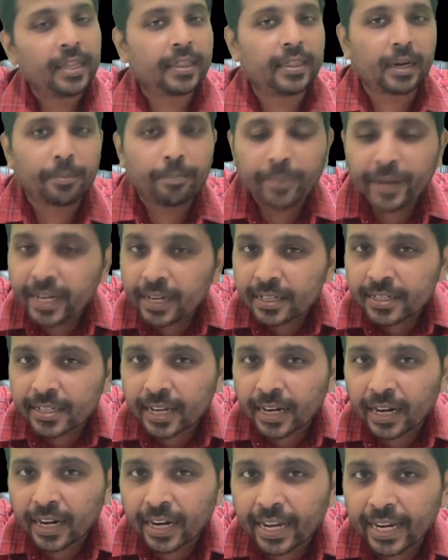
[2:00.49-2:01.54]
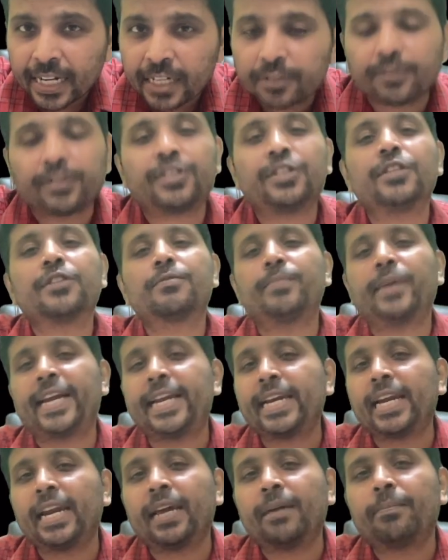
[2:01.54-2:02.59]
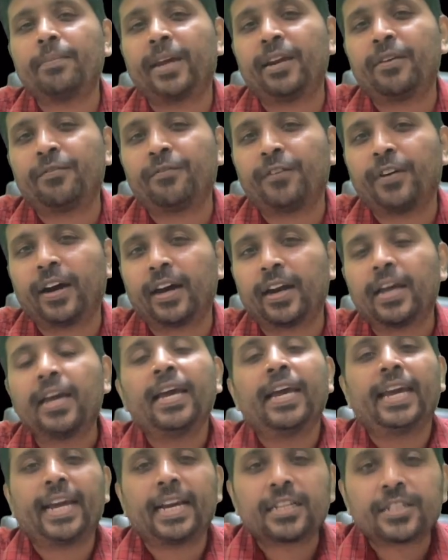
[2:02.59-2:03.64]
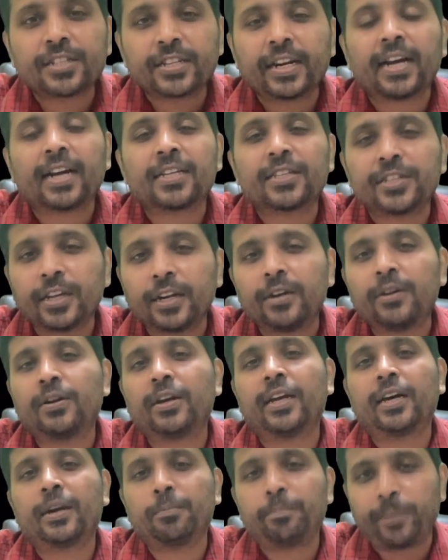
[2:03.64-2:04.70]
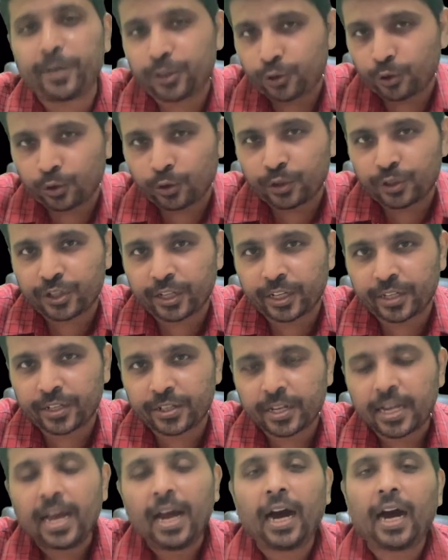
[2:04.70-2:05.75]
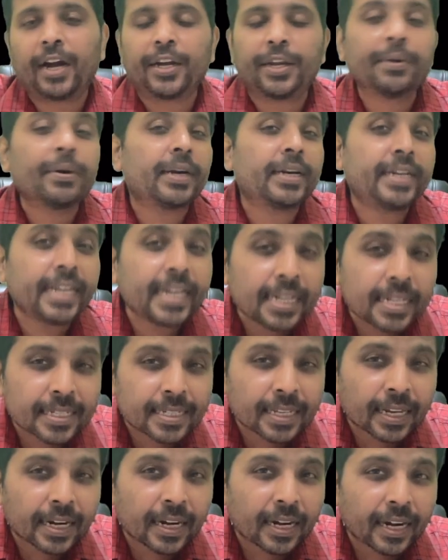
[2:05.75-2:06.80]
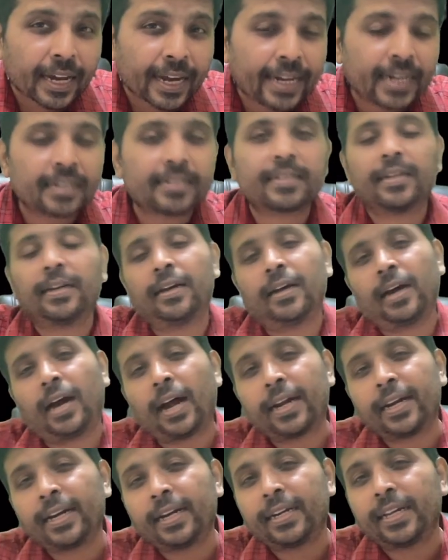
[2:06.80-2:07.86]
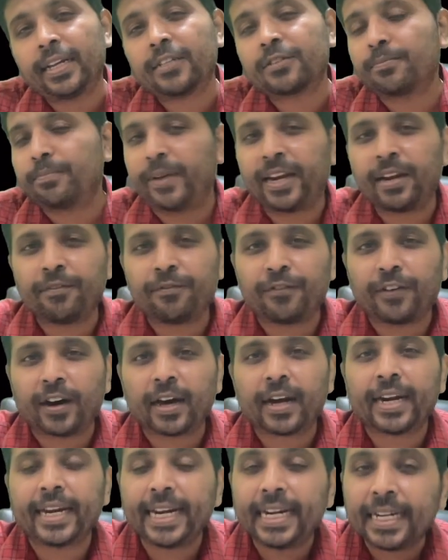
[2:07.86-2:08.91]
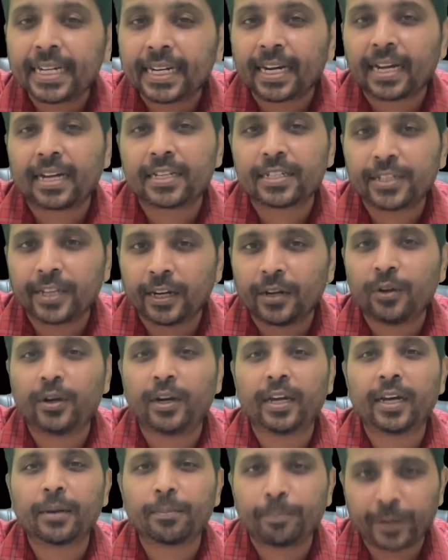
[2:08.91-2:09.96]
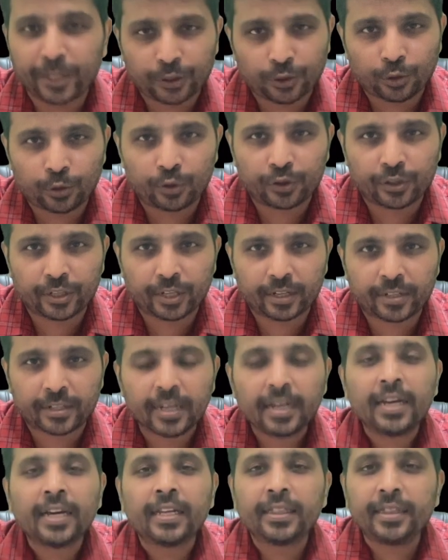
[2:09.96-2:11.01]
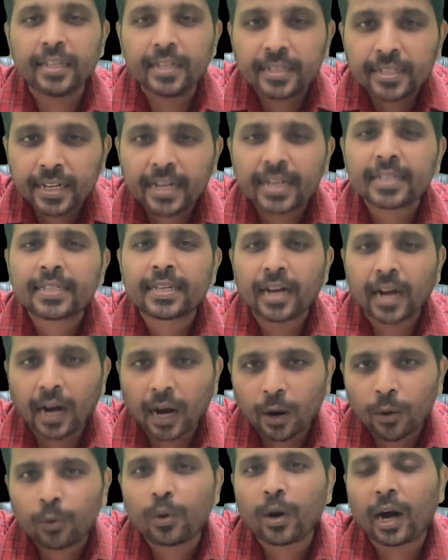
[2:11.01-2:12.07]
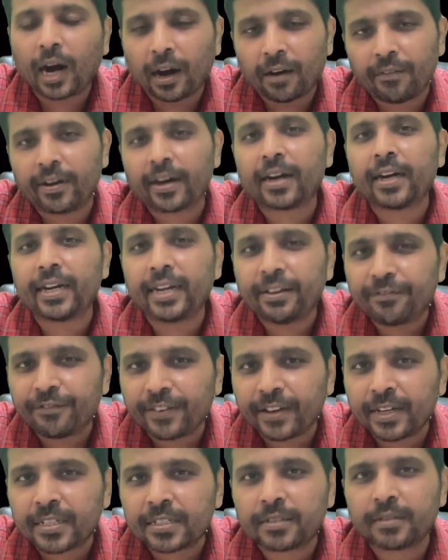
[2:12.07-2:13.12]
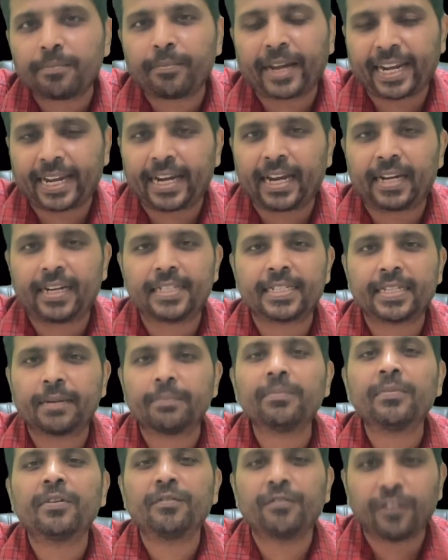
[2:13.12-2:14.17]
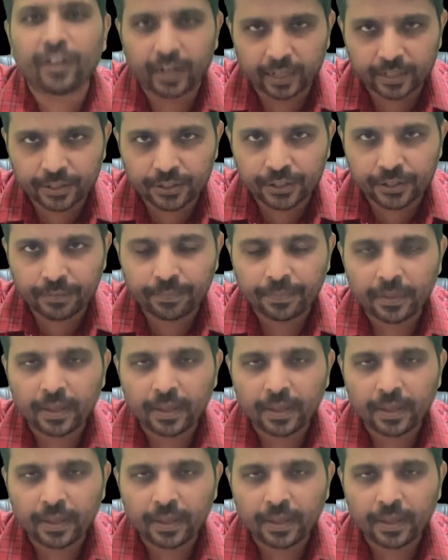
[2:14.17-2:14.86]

The B cell lines, which is mainly meant for extracellular pathogens, and your T cell lines, and it is meant for intracellular pathogens. This is how our defense mechanism works.